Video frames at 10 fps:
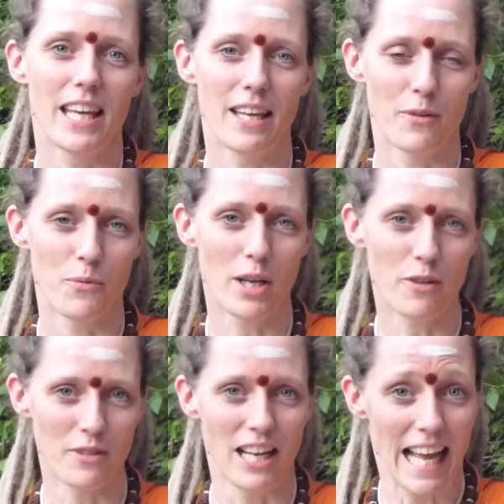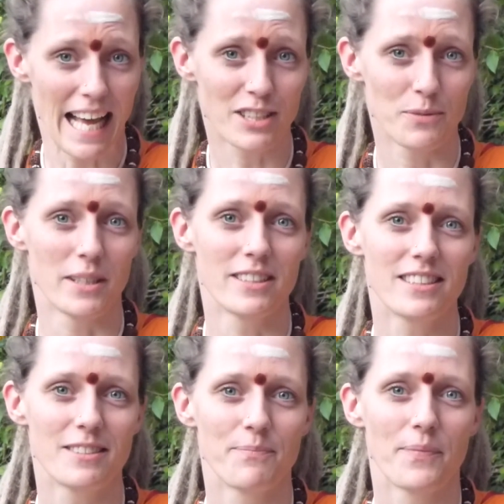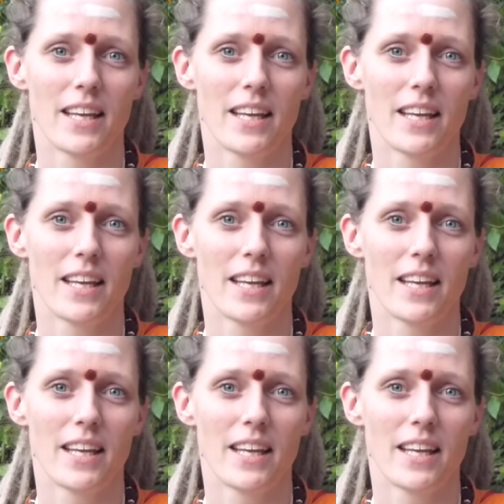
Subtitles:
in one of the last ones,